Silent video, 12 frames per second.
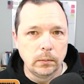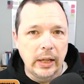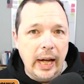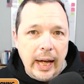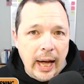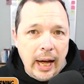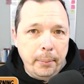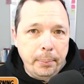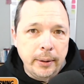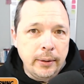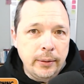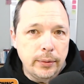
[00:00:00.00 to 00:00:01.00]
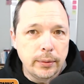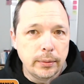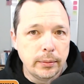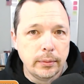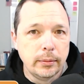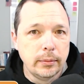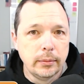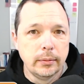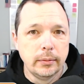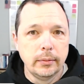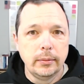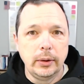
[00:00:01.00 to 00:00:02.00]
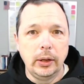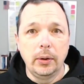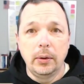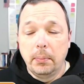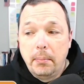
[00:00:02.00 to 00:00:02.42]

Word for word: That happens. You know,